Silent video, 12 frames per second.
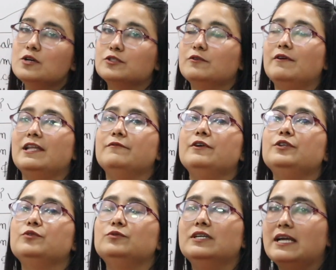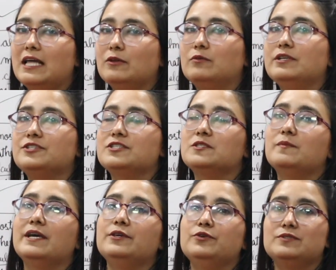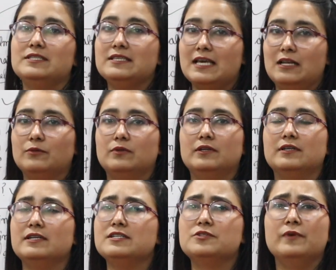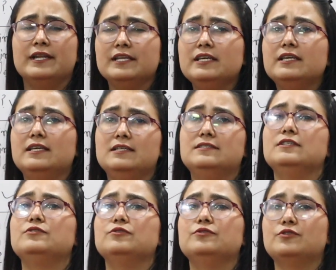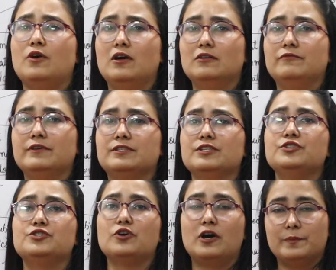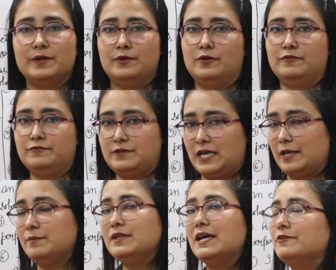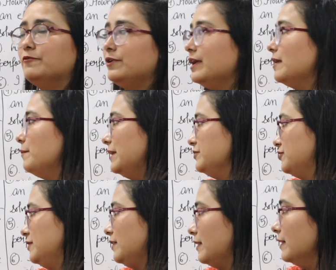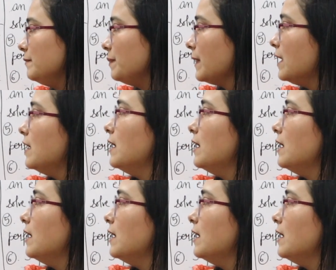So when we do the calculations by using calculator, it's very easy to solve it in short period of time that we are mentioning here.